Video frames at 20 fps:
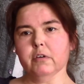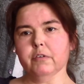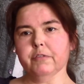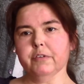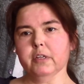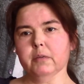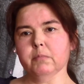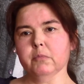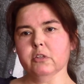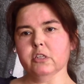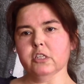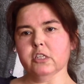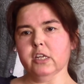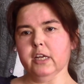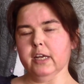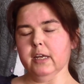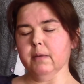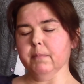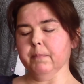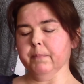of them the
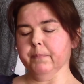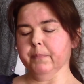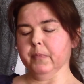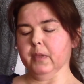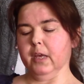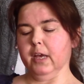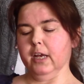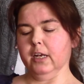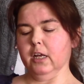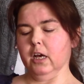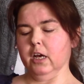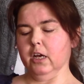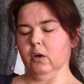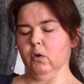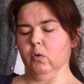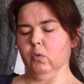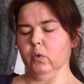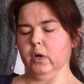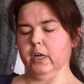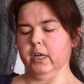same, and I
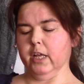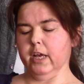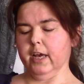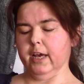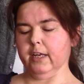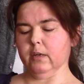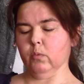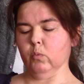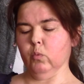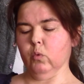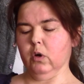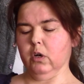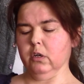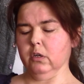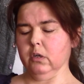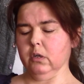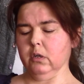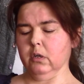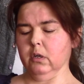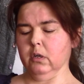already had
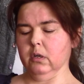one